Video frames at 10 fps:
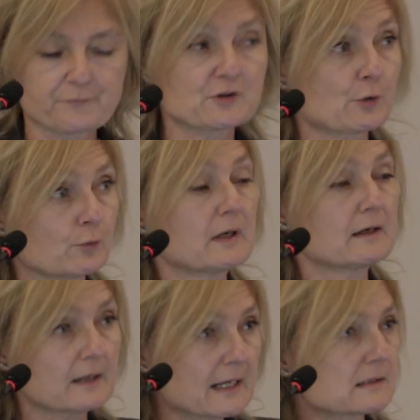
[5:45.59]
So in
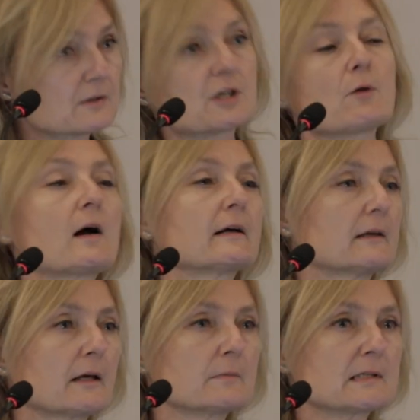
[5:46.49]
the case of DOI, it
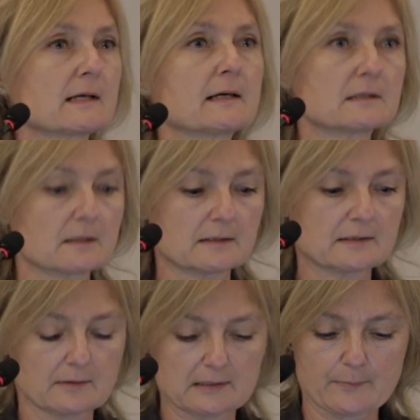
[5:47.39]
can be cited,
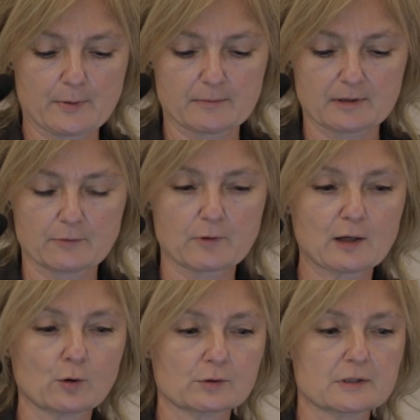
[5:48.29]
it's a permanent
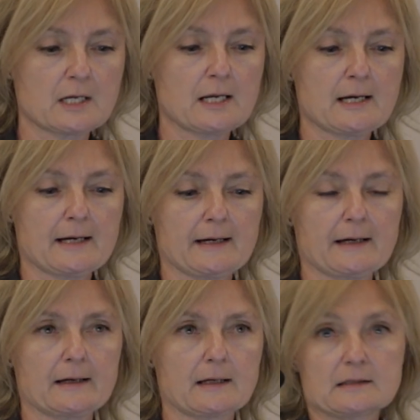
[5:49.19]
record,
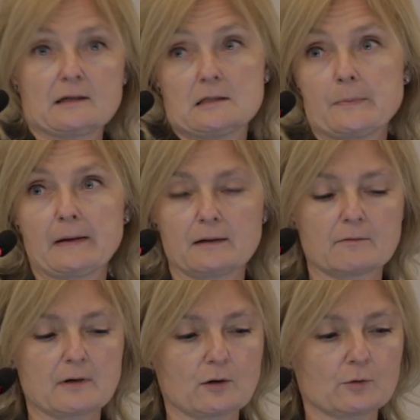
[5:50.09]
it's an
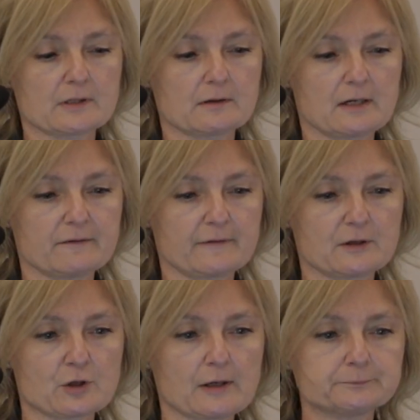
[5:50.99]
independent record in
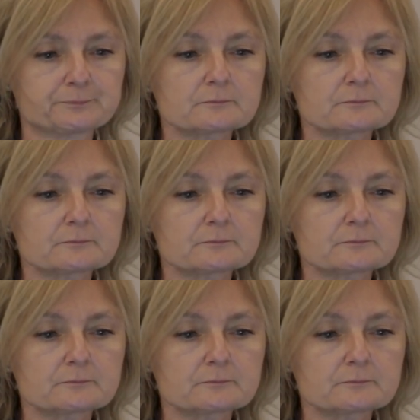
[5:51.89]
Figshare.